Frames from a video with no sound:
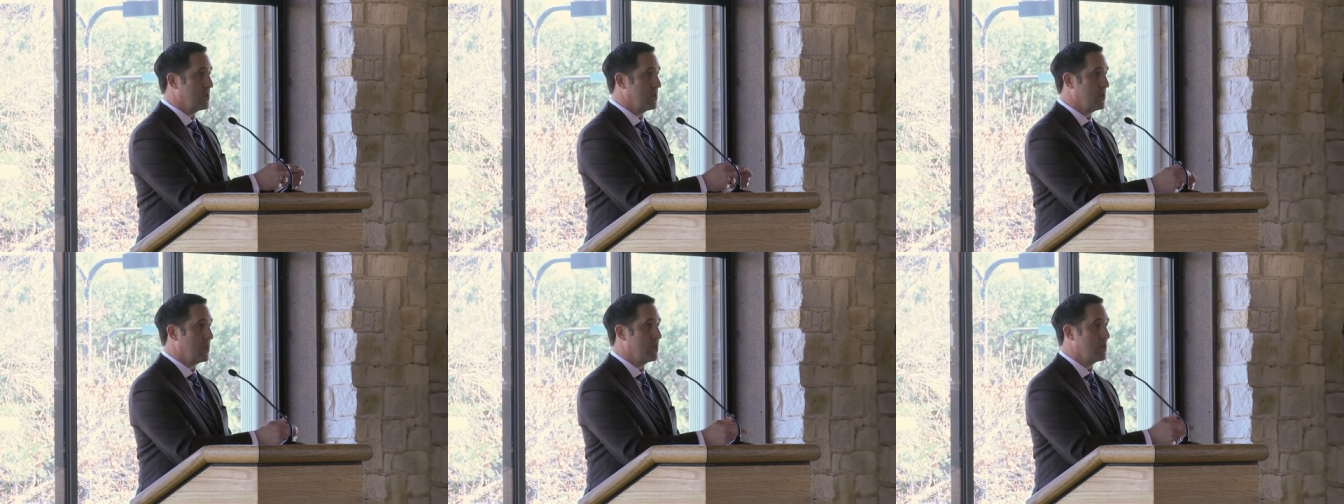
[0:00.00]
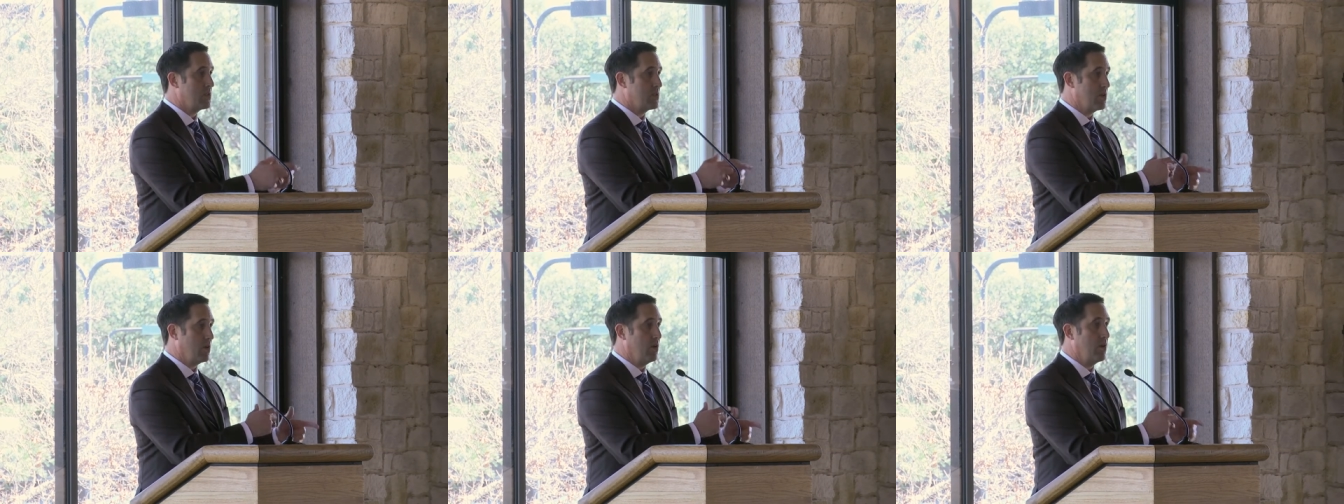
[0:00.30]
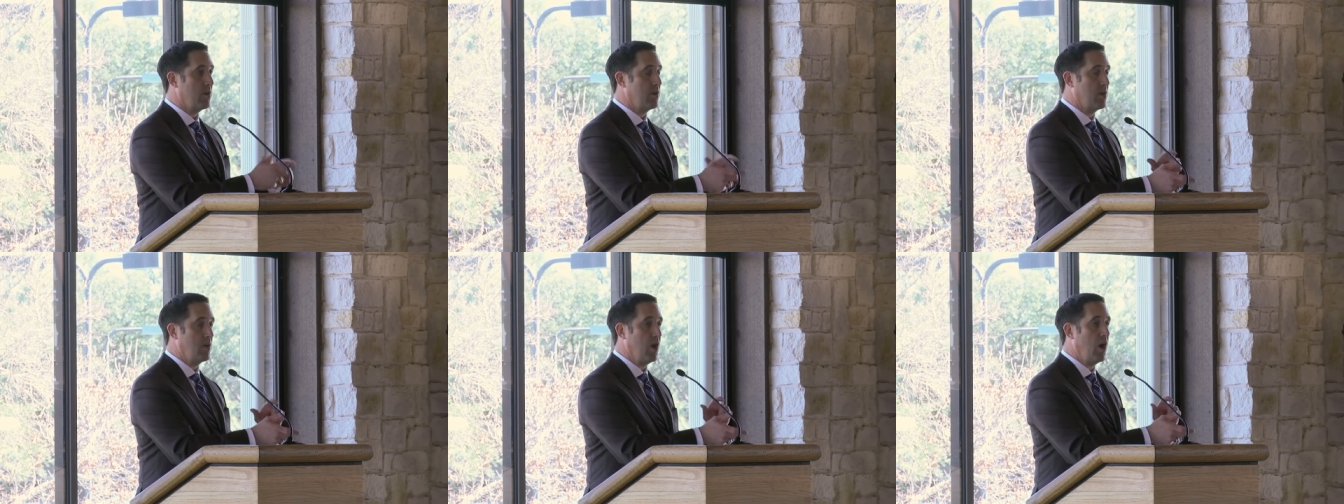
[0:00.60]
and then
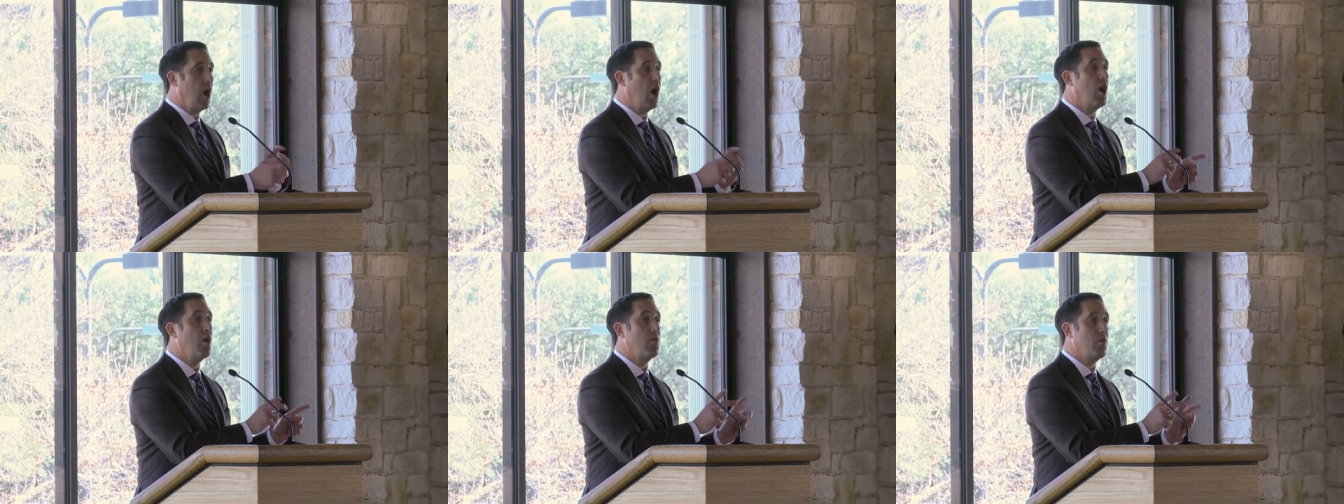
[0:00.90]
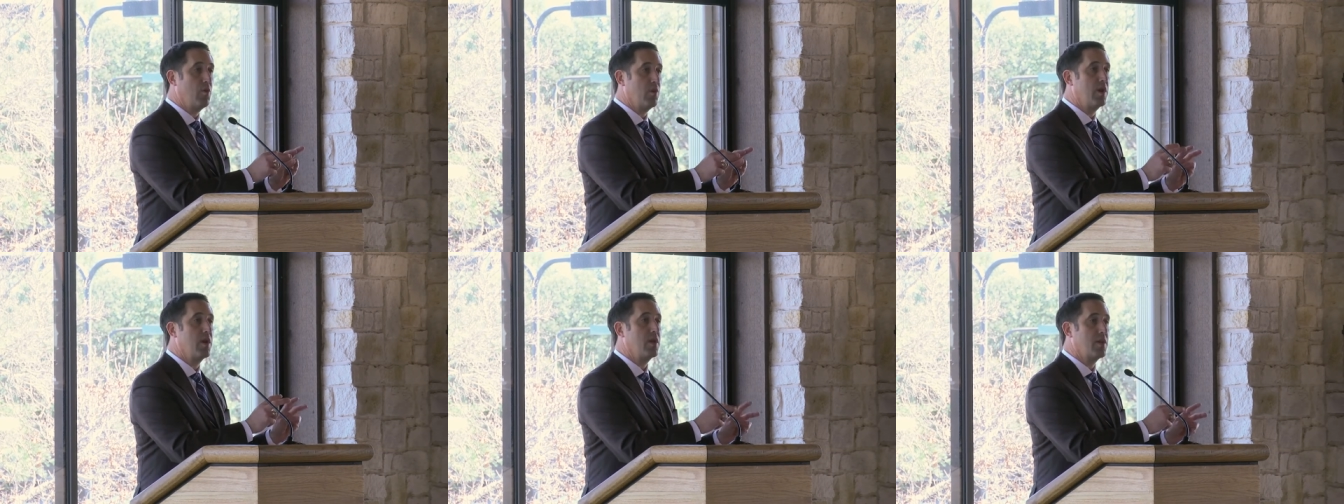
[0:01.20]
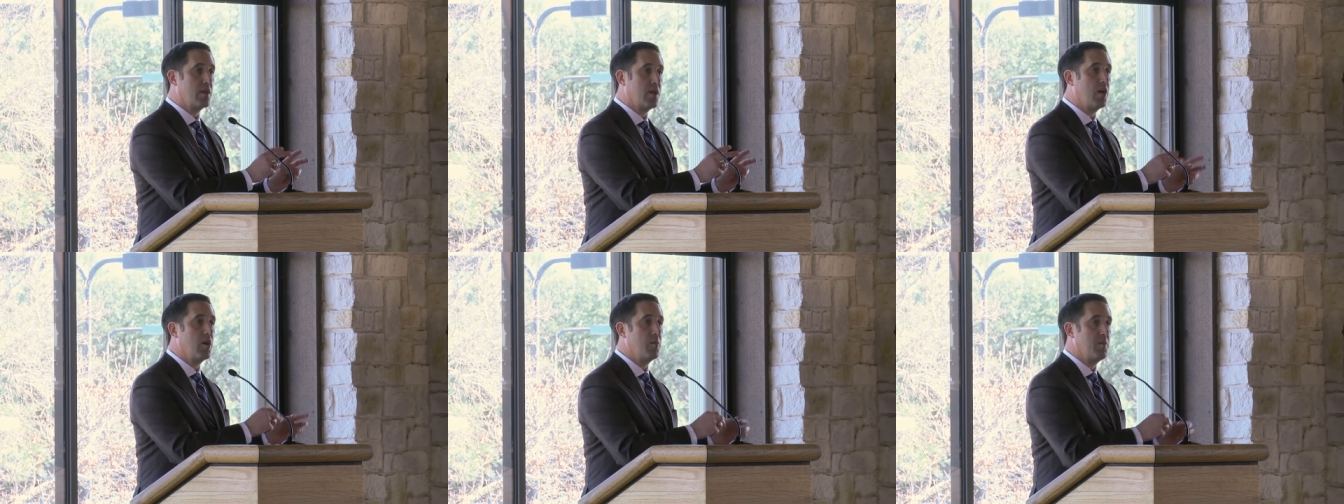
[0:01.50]
certain other
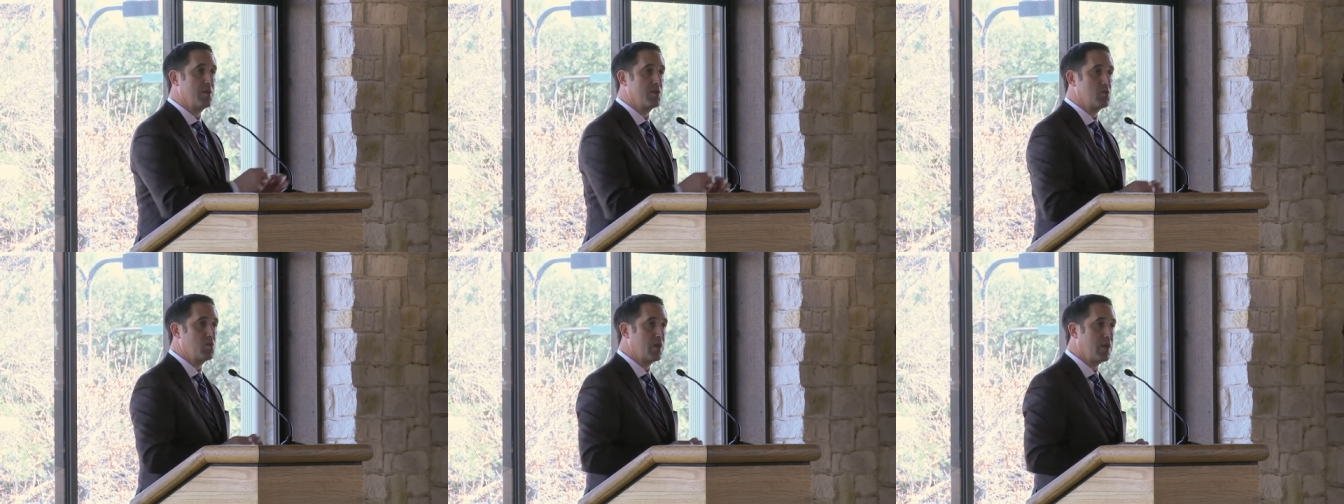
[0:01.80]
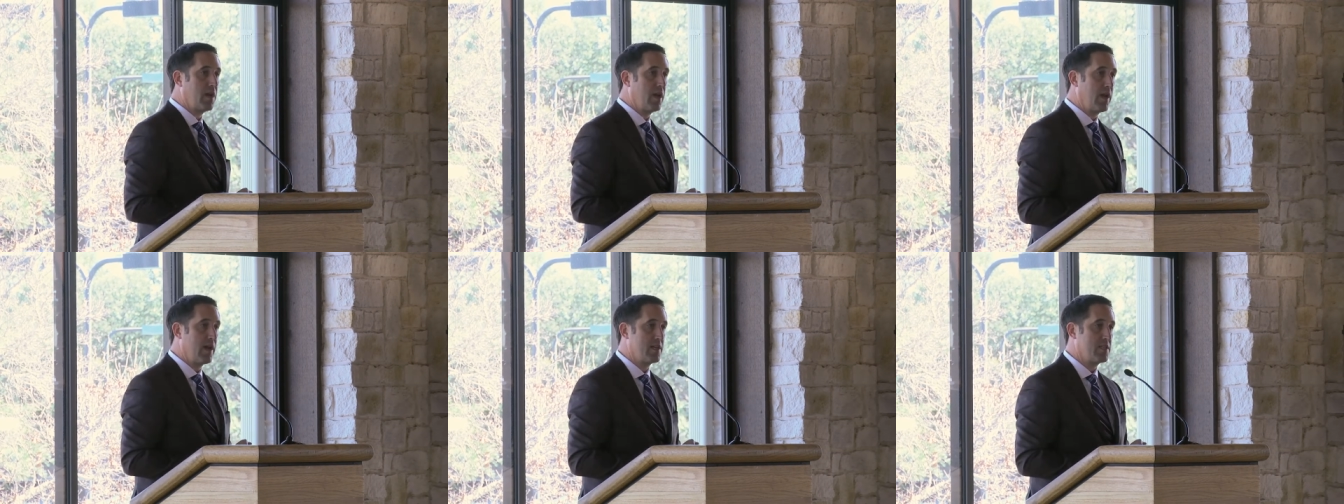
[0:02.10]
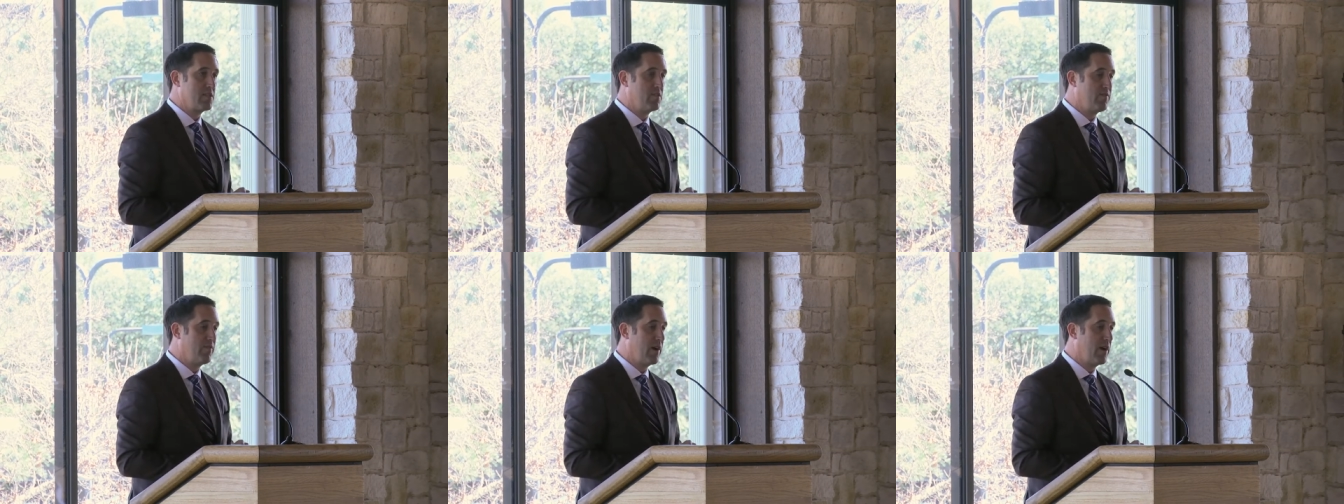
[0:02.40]
income as we
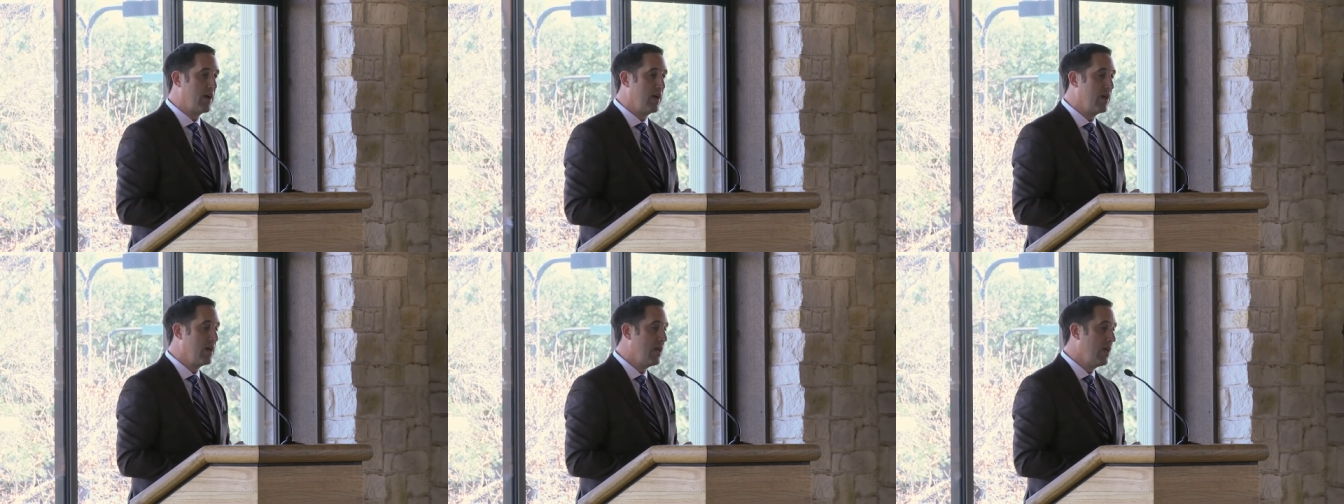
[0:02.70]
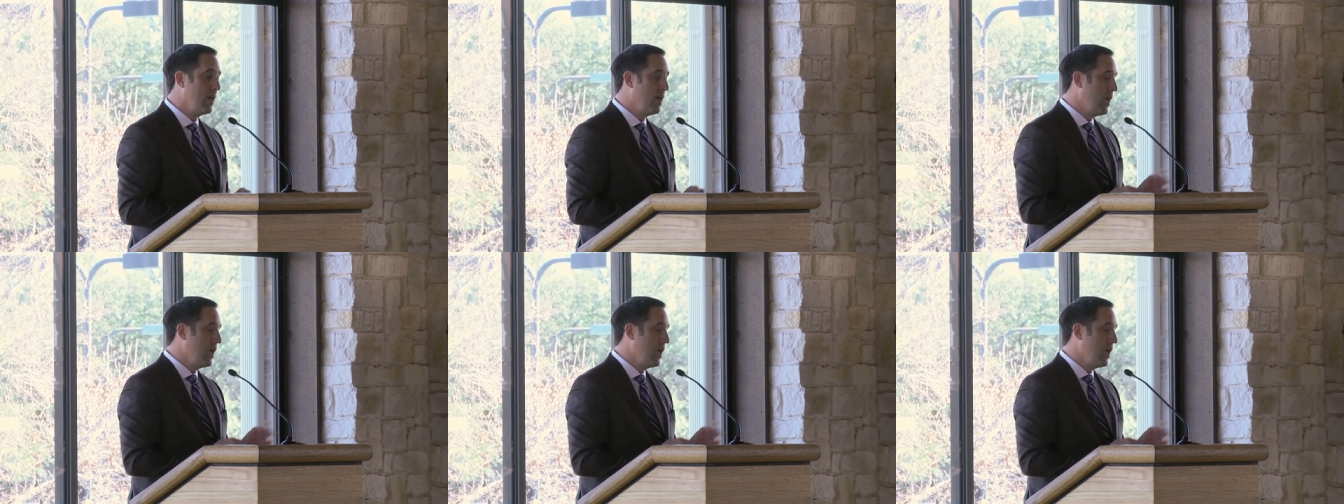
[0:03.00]
classify it.